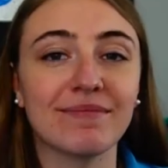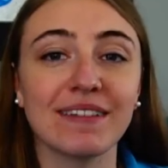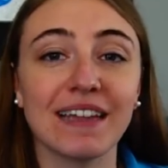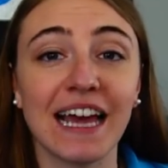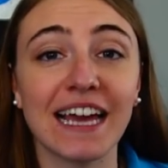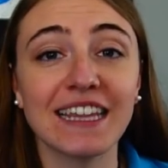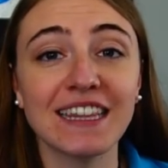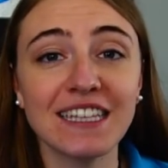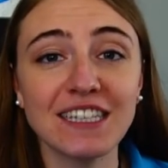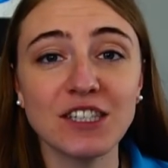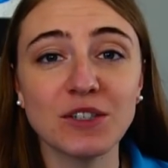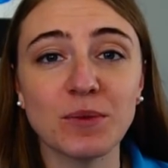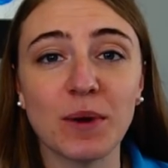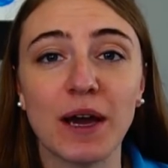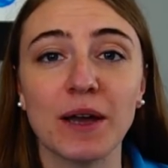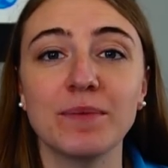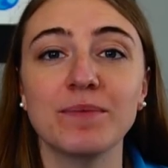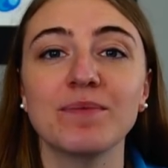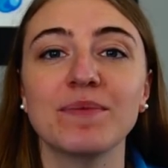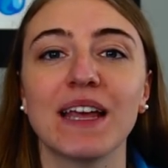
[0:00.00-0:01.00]
like this
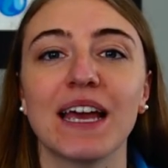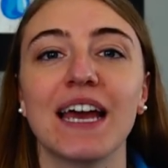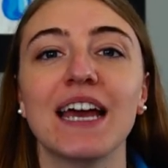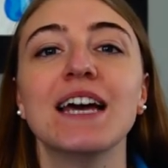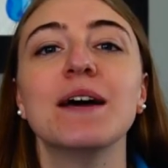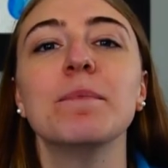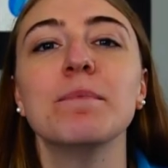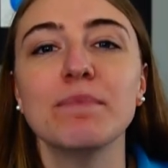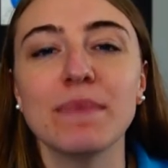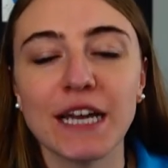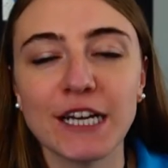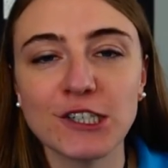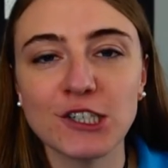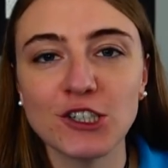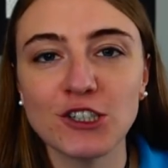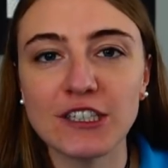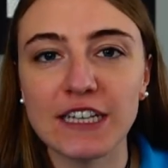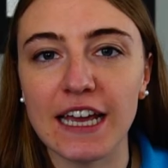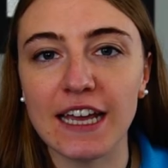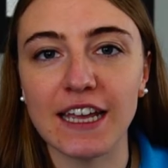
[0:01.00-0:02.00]
one, make
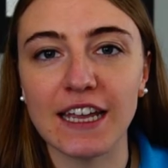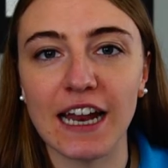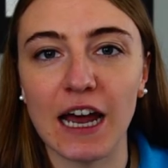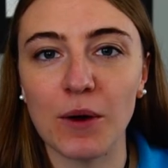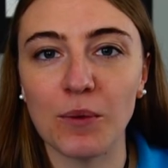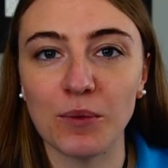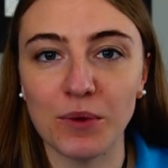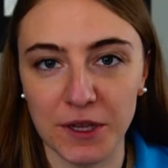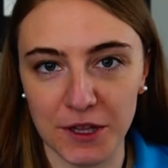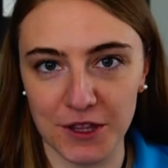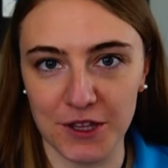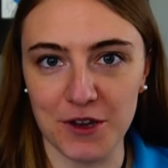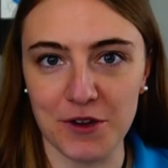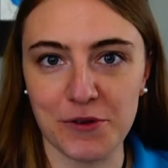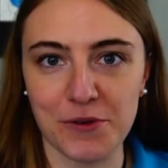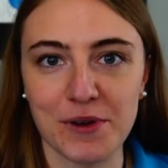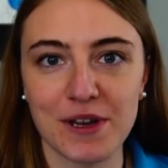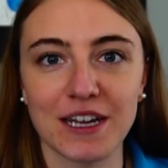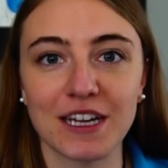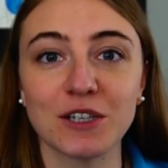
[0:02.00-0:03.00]
sure you take it out with
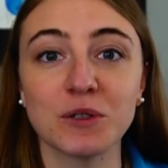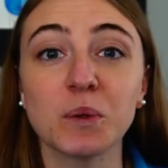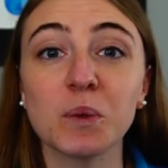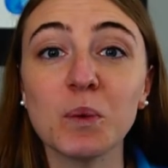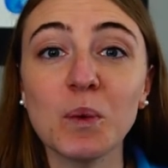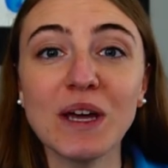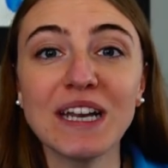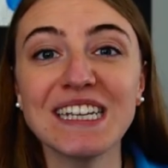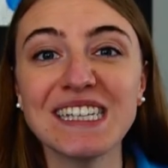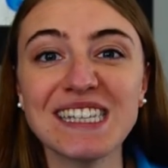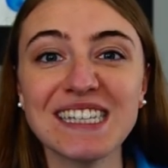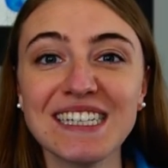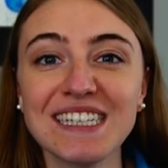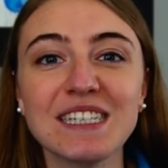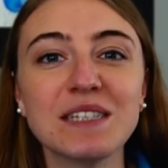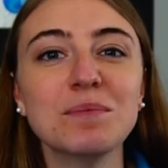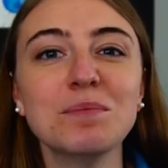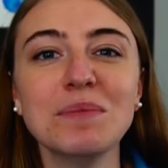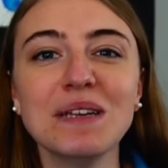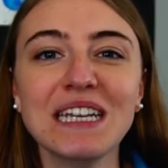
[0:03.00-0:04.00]
you because we want to see
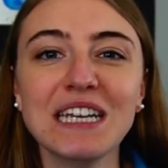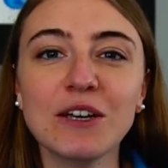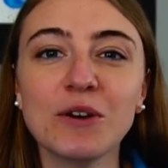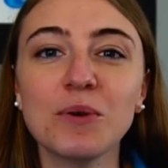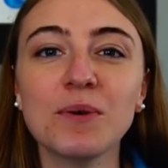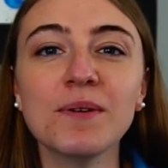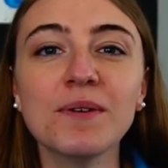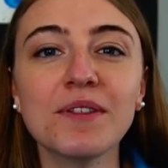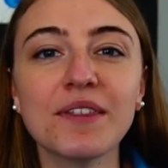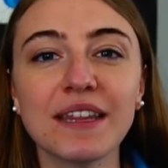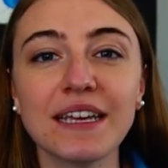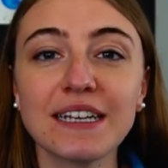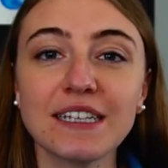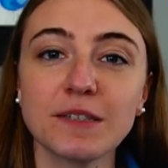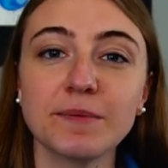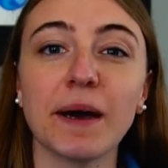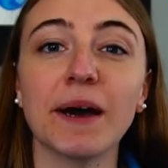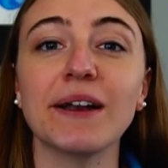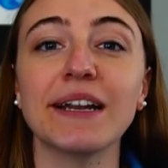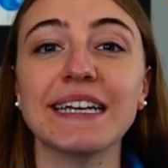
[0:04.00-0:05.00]
as many cool things
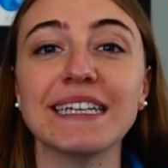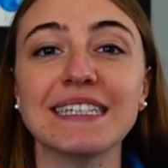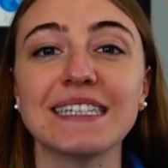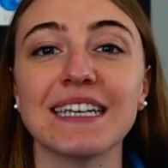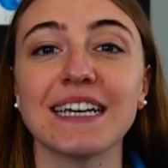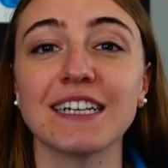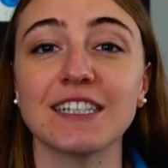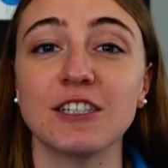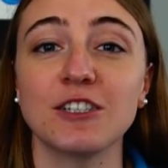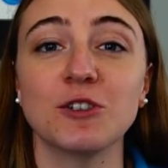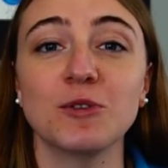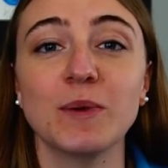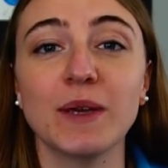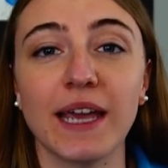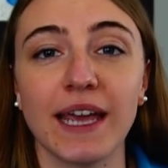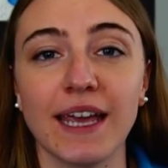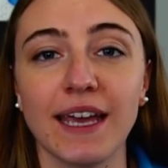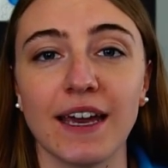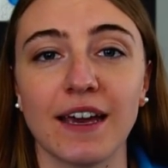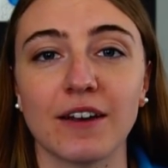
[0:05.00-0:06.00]
about insects as we
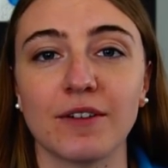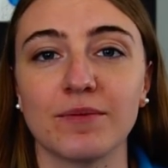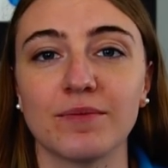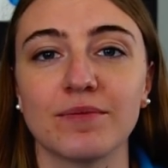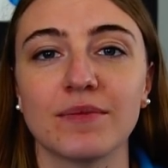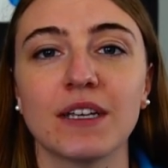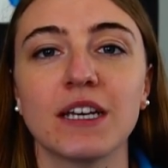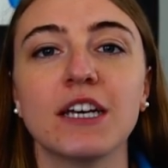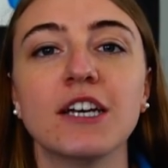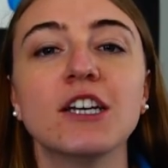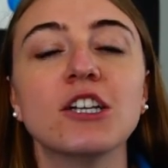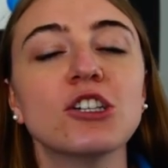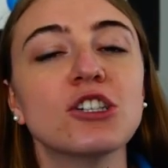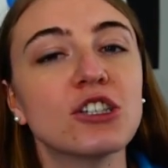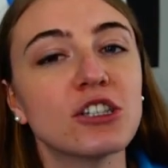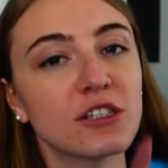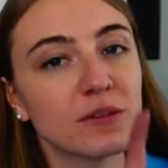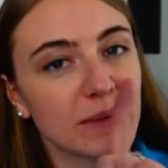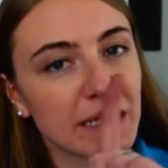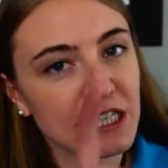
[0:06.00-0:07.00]
can.
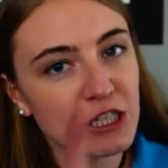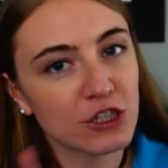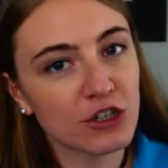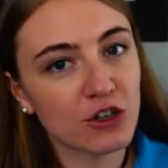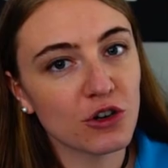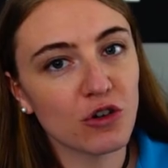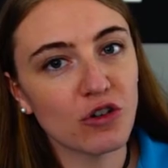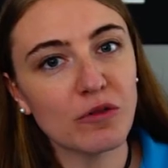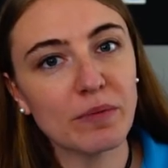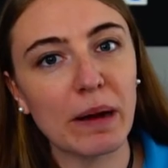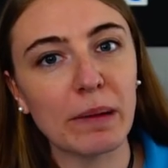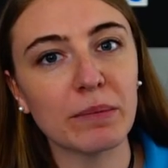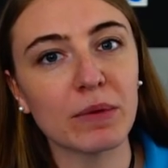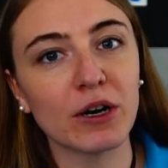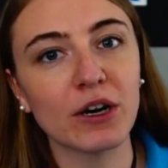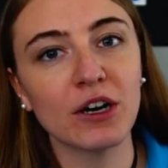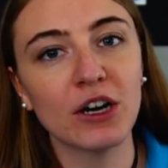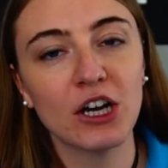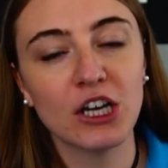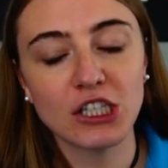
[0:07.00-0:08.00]
Just make sure to
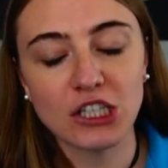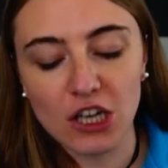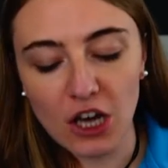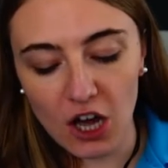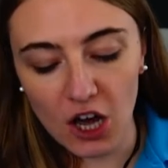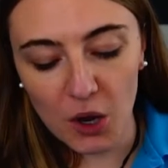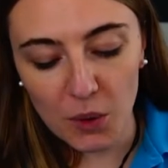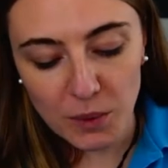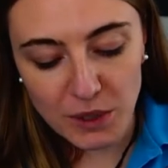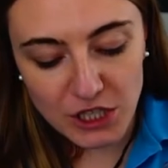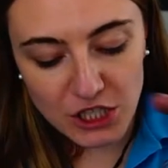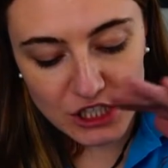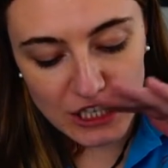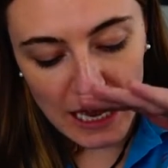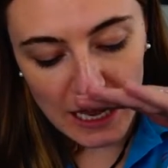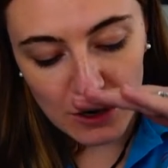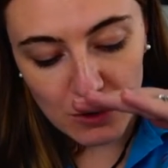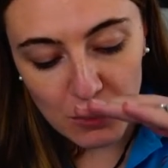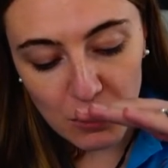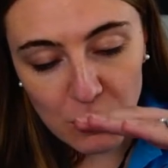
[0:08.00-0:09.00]
remember to always
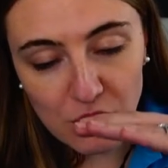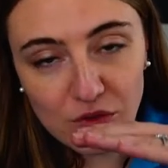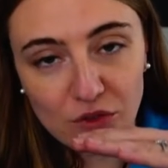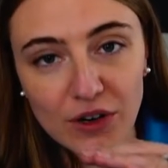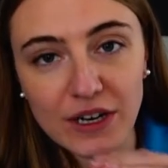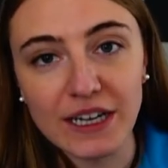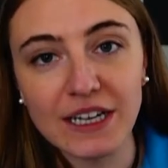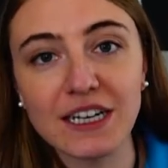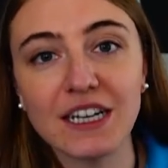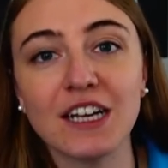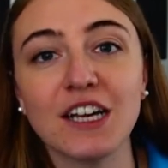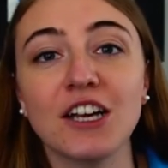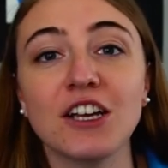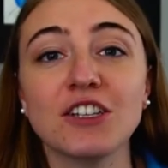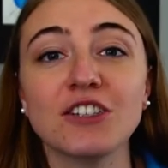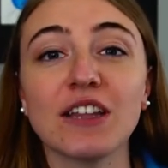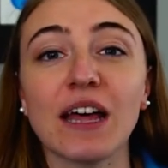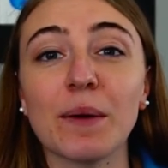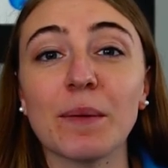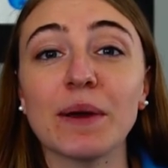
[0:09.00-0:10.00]
shadow over it
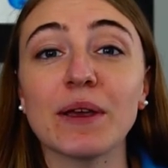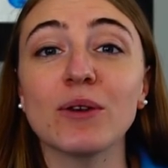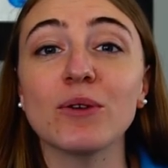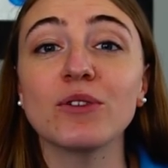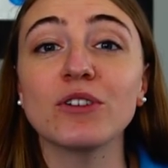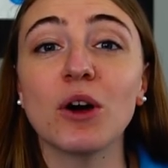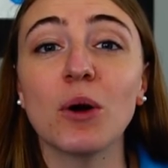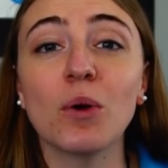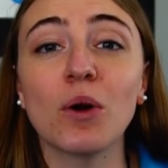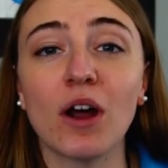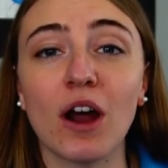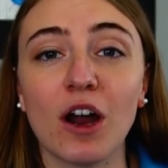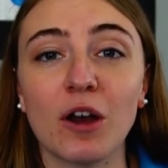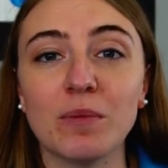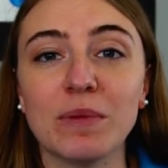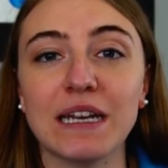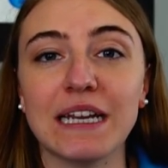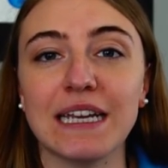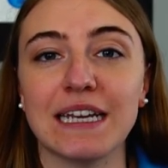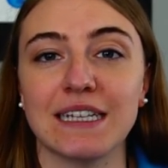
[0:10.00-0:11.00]
so that way you don't
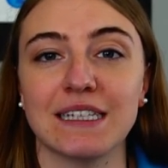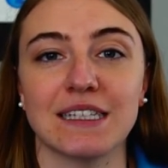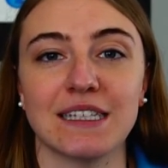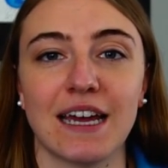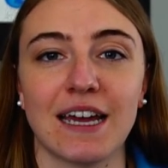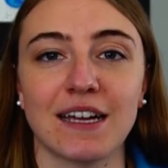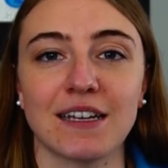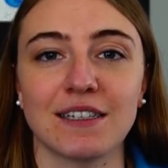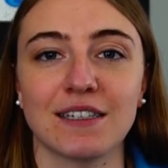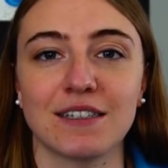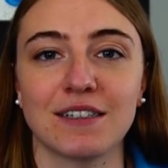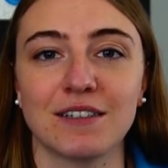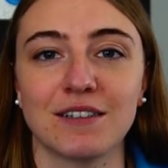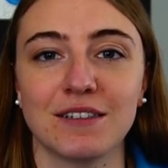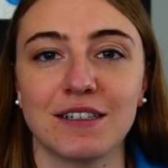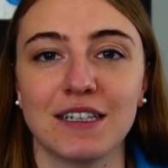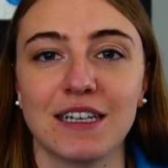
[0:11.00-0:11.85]
harm any insects.